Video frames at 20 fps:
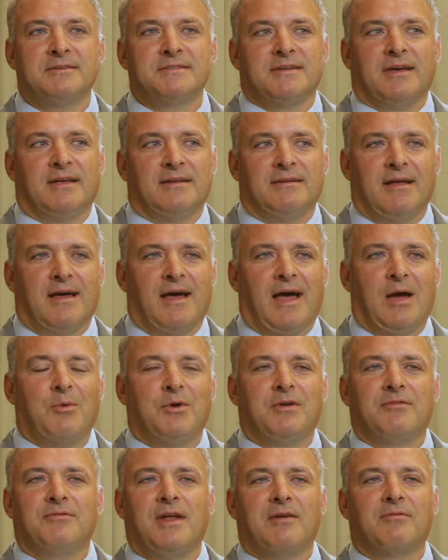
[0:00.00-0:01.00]
that I
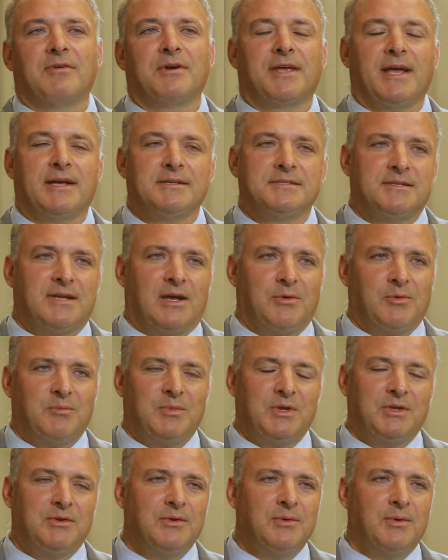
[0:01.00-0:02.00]
would have never guessed that I would
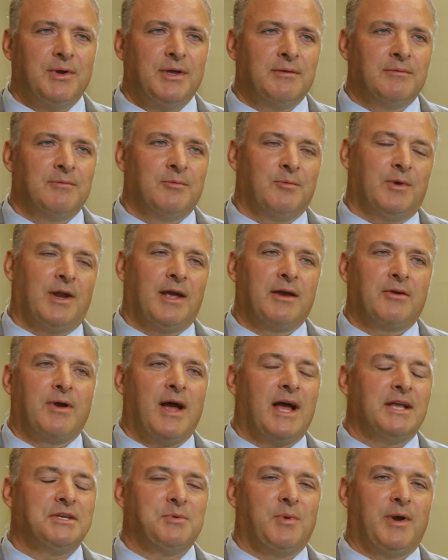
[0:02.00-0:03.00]
be doing. When I
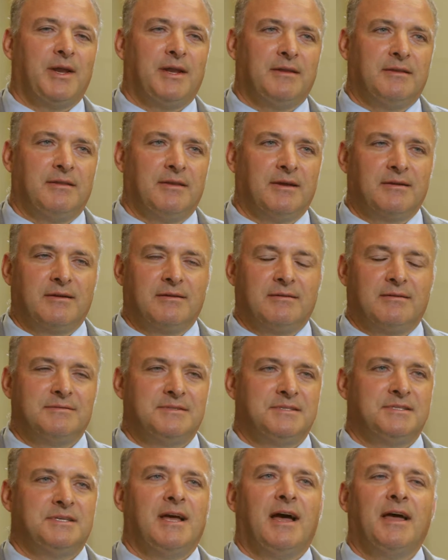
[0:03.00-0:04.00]
graduated, the
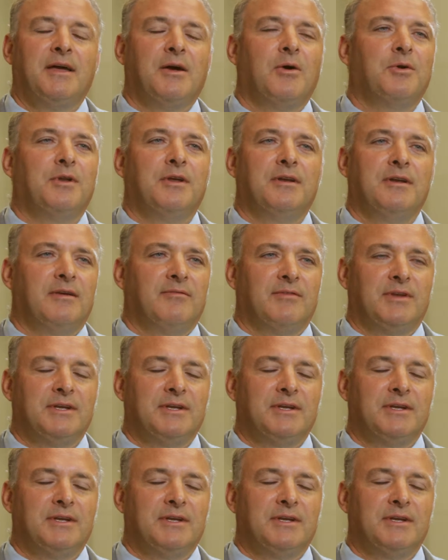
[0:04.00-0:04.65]
CIO didn't even